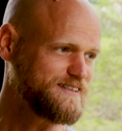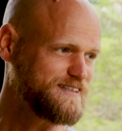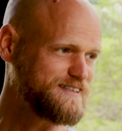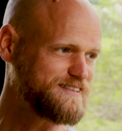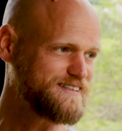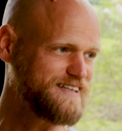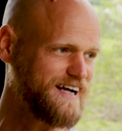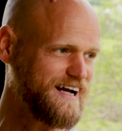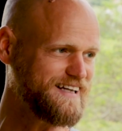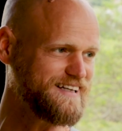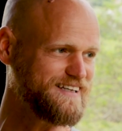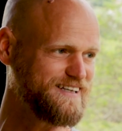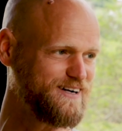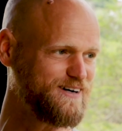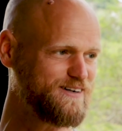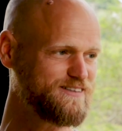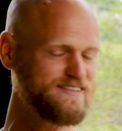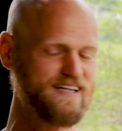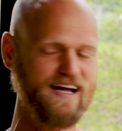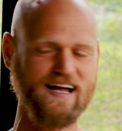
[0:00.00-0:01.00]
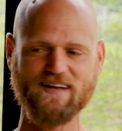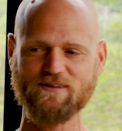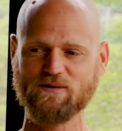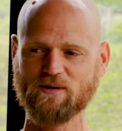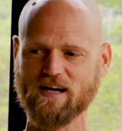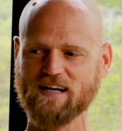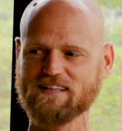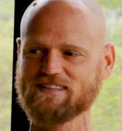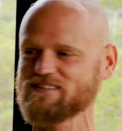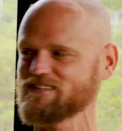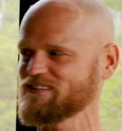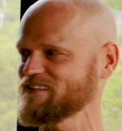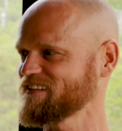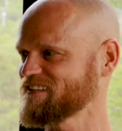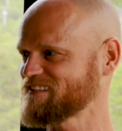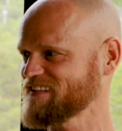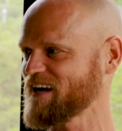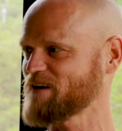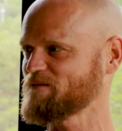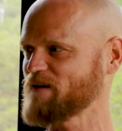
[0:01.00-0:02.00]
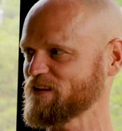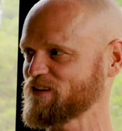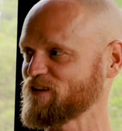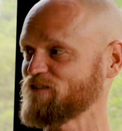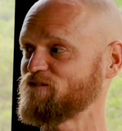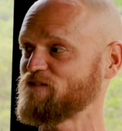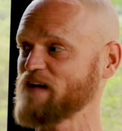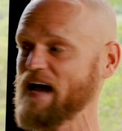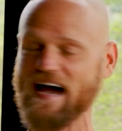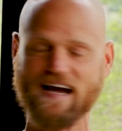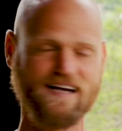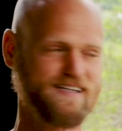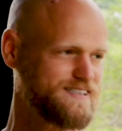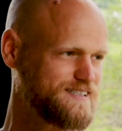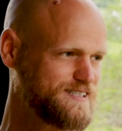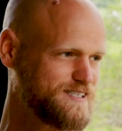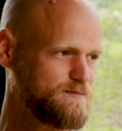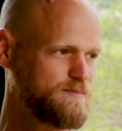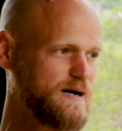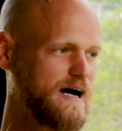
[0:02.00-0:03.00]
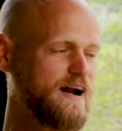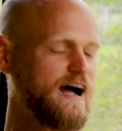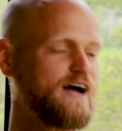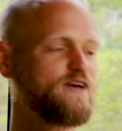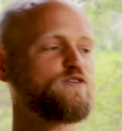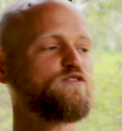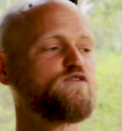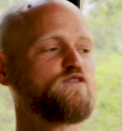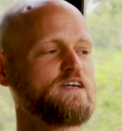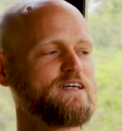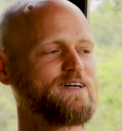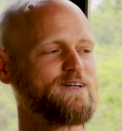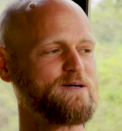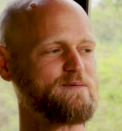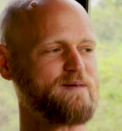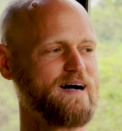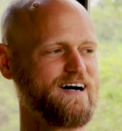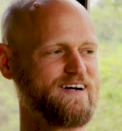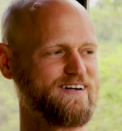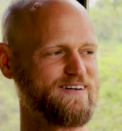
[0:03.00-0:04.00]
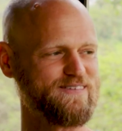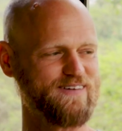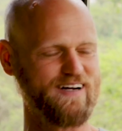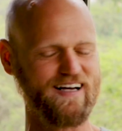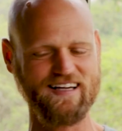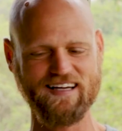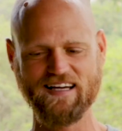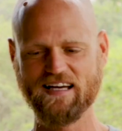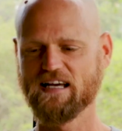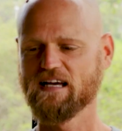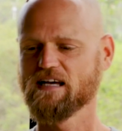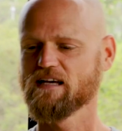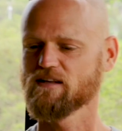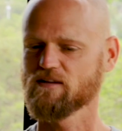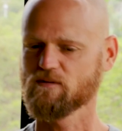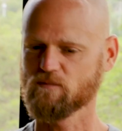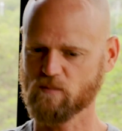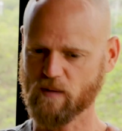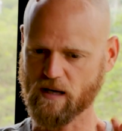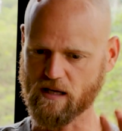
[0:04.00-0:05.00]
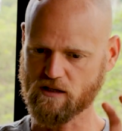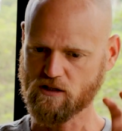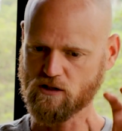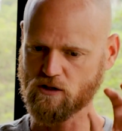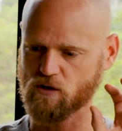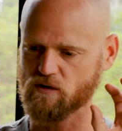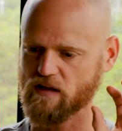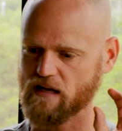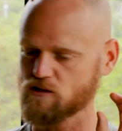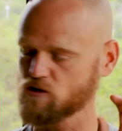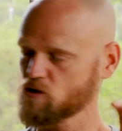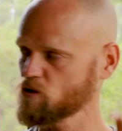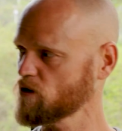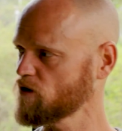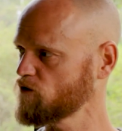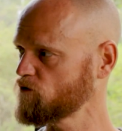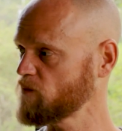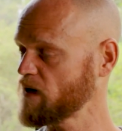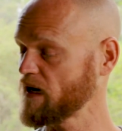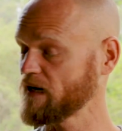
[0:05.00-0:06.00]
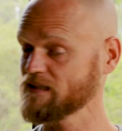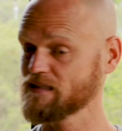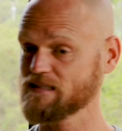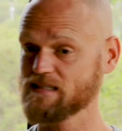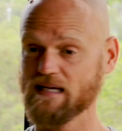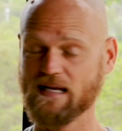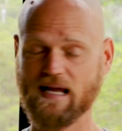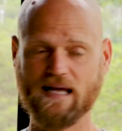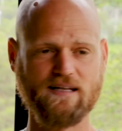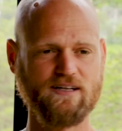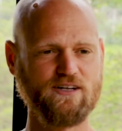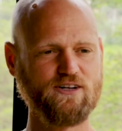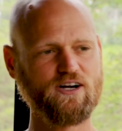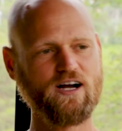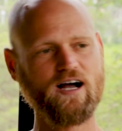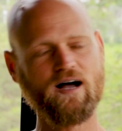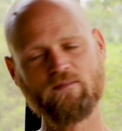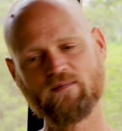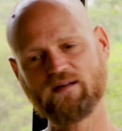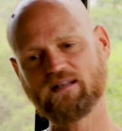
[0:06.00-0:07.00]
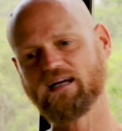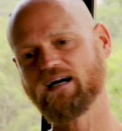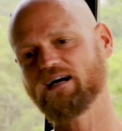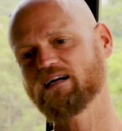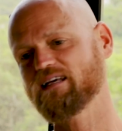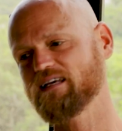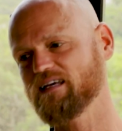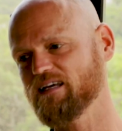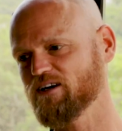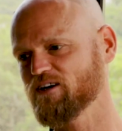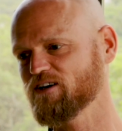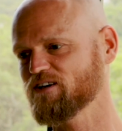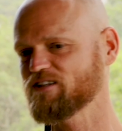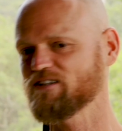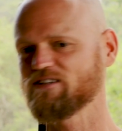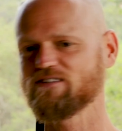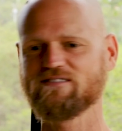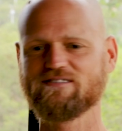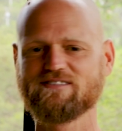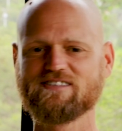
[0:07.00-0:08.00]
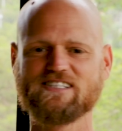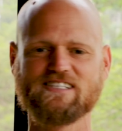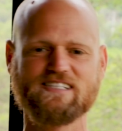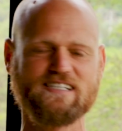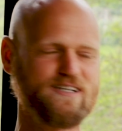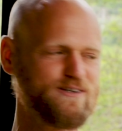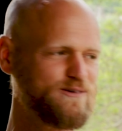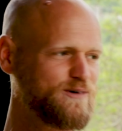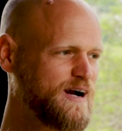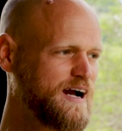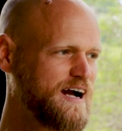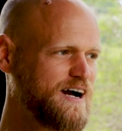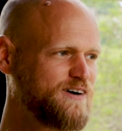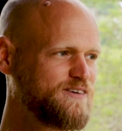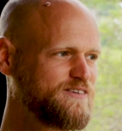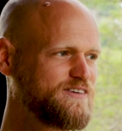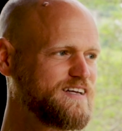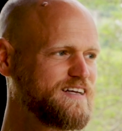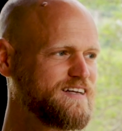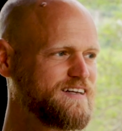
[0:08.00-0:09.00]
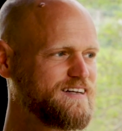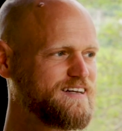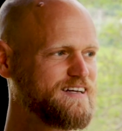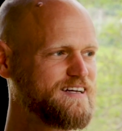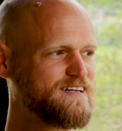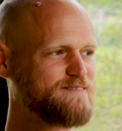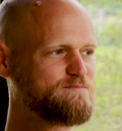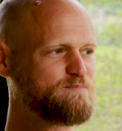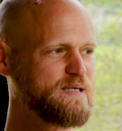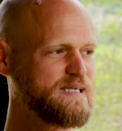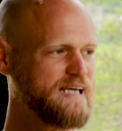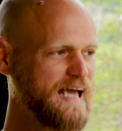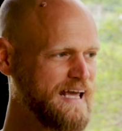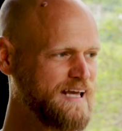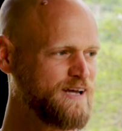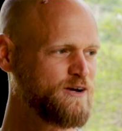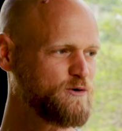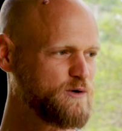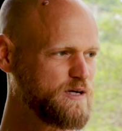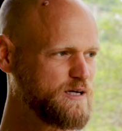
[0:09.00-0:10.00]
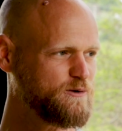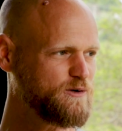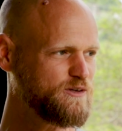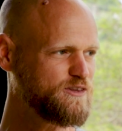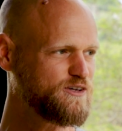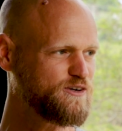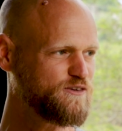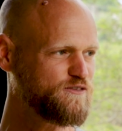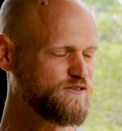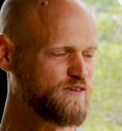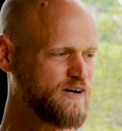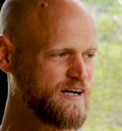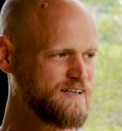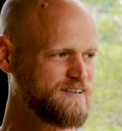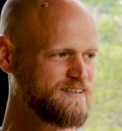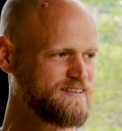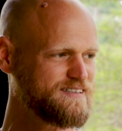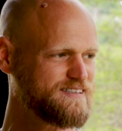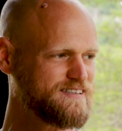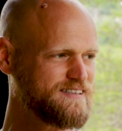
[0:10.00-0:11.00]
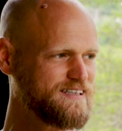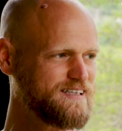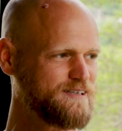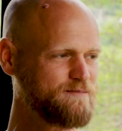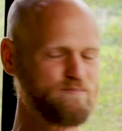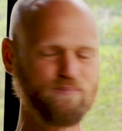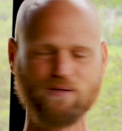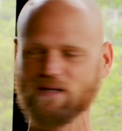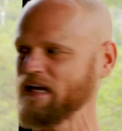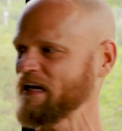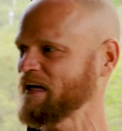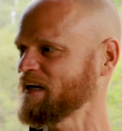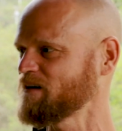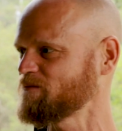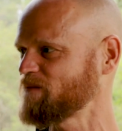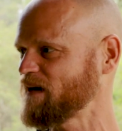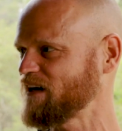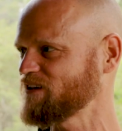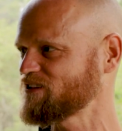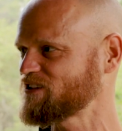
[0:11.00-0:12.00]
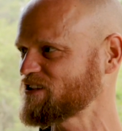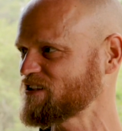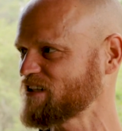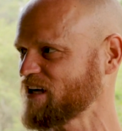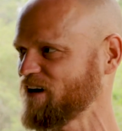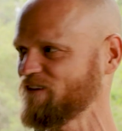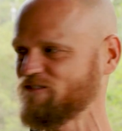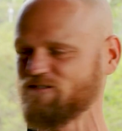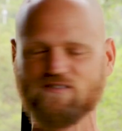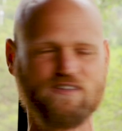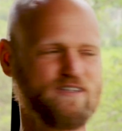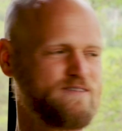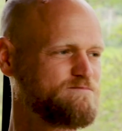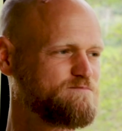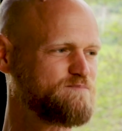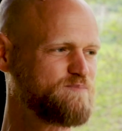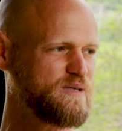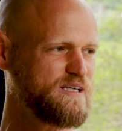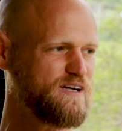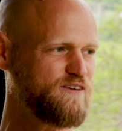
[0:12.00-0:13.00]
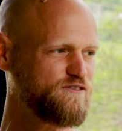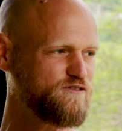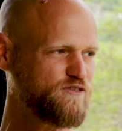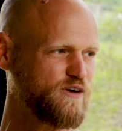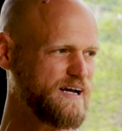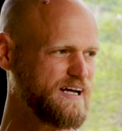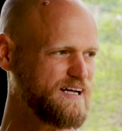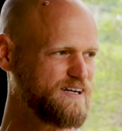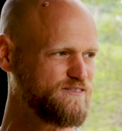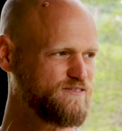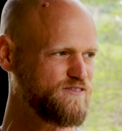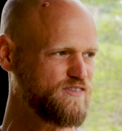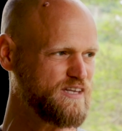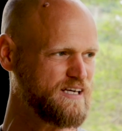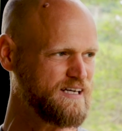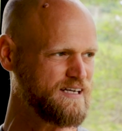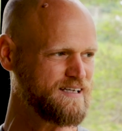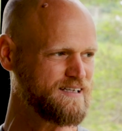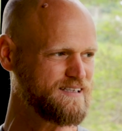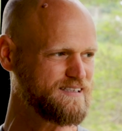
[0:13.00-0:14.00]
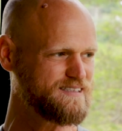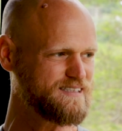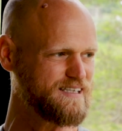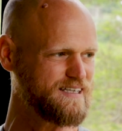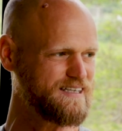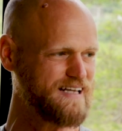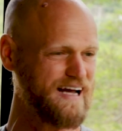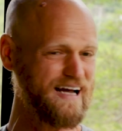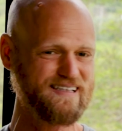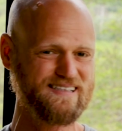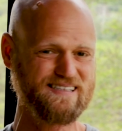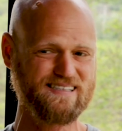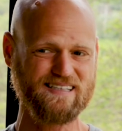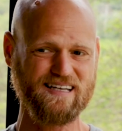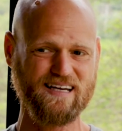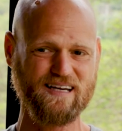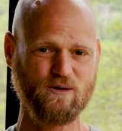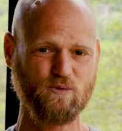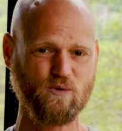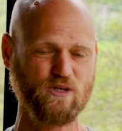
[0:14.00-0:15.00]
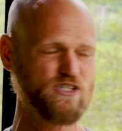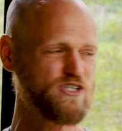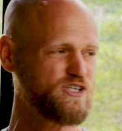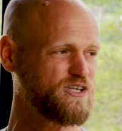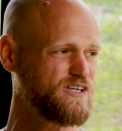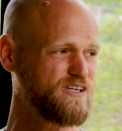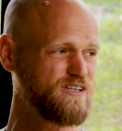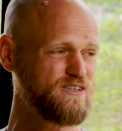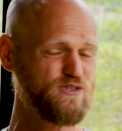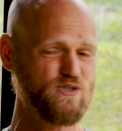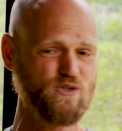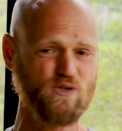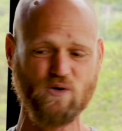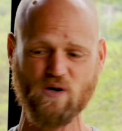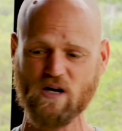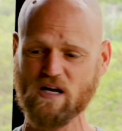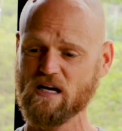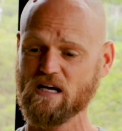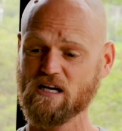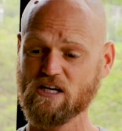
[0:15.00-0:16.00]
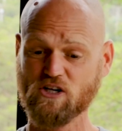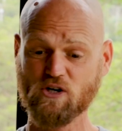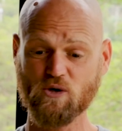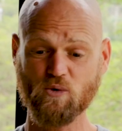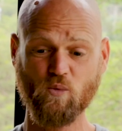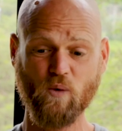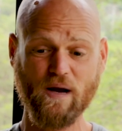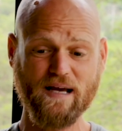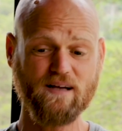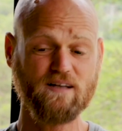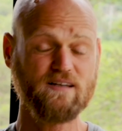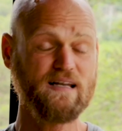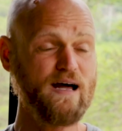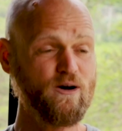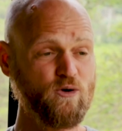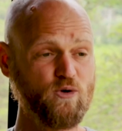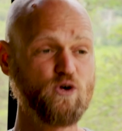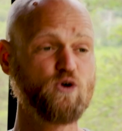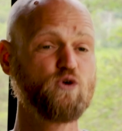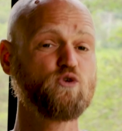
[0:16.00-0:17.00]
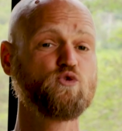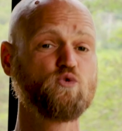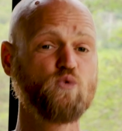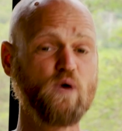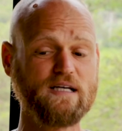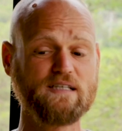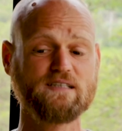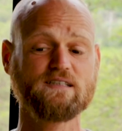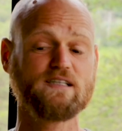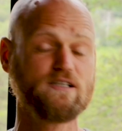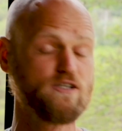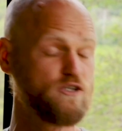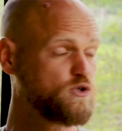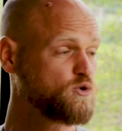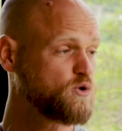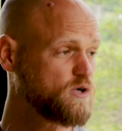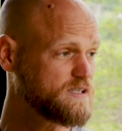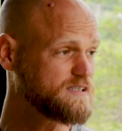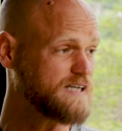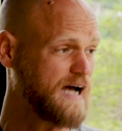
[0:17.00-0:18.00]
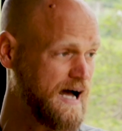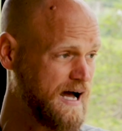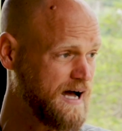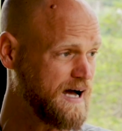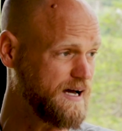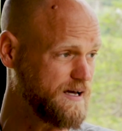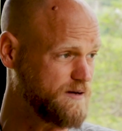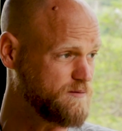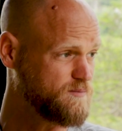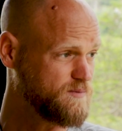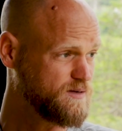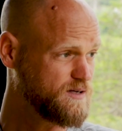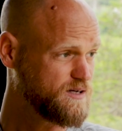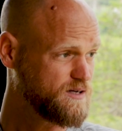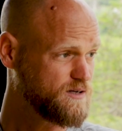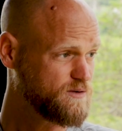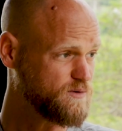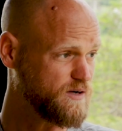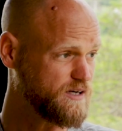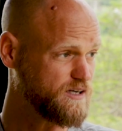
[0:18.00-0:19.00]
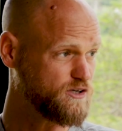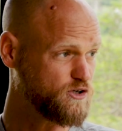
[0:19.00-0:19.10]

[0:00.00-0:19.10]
It's not, it's not about the facts, it's about how you feel about it, right? But that sort of mindset, and then you're coming down here to sit around and be angry with your friends and complain about stuff and be afraid of things, and that's like what you're gonna do. Not only are you wasting your time, right?